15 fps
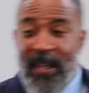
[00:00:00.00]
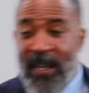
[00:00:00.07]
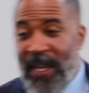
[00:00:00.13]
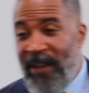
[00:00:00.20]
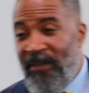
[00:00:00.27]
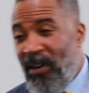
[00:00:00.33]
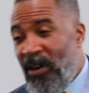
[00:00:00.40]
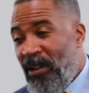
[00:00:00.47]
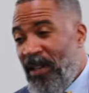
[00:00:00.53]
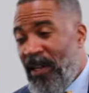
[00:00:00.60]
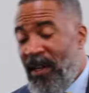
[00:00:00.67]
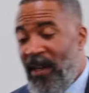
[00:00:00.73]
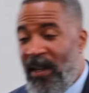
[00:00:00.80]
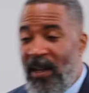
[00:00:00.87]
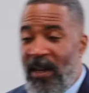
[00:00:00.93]
have all the
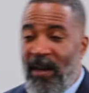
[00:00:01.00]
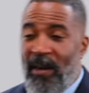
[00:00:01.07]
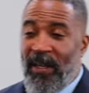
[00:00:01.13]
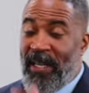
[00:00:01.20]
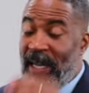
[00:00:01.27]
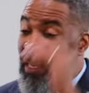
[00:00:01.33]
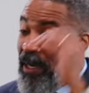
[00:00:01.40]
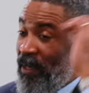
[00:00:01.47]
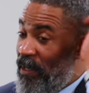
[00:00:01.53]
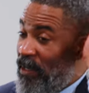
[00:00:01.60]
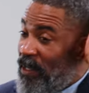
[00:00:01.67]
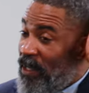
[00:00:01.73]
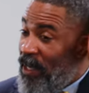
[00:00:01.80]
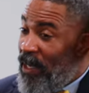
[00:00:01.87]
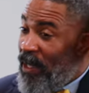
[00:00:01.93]
arcades
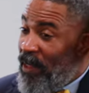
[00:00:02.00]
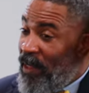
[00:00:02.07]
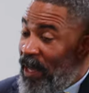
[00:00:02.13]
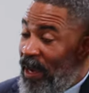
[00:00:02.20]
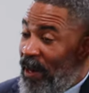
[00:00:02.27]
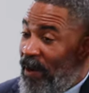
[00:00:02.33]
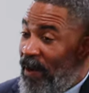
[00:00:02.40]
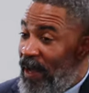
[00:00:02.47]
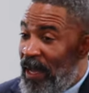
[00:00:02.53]
there,